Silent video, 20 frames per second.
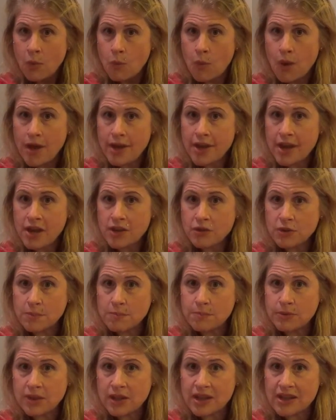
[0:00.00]

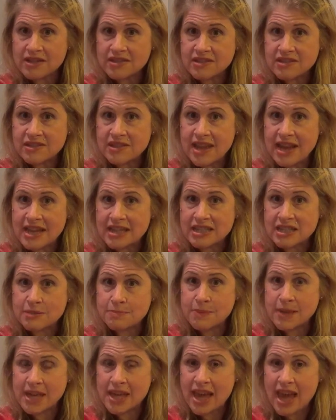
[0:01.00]
100 plus
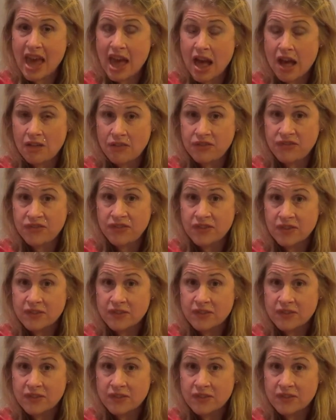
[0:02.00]
SPF,